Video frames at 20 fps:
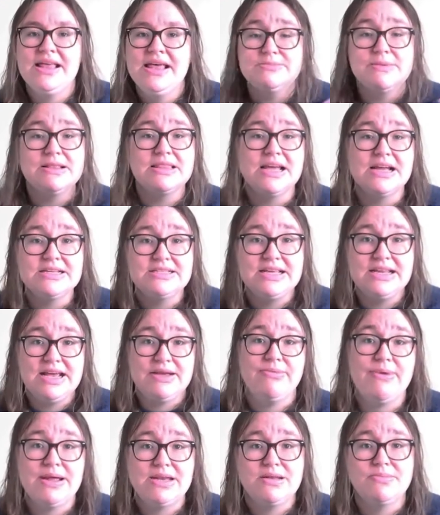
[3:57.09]
This month I did
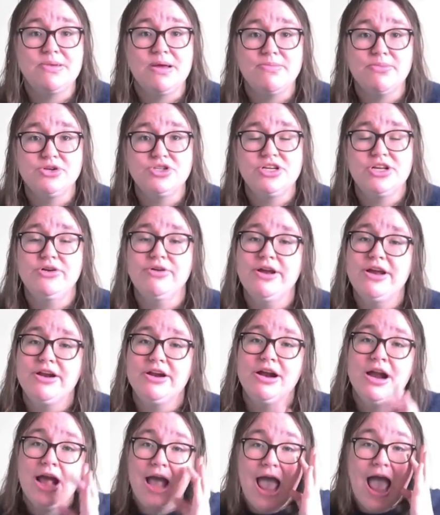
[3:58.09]
a random number
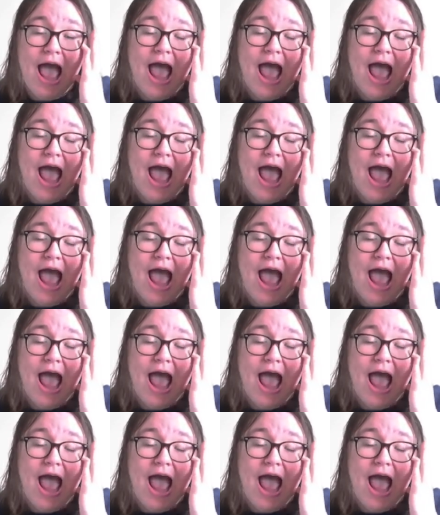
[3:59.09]
generator,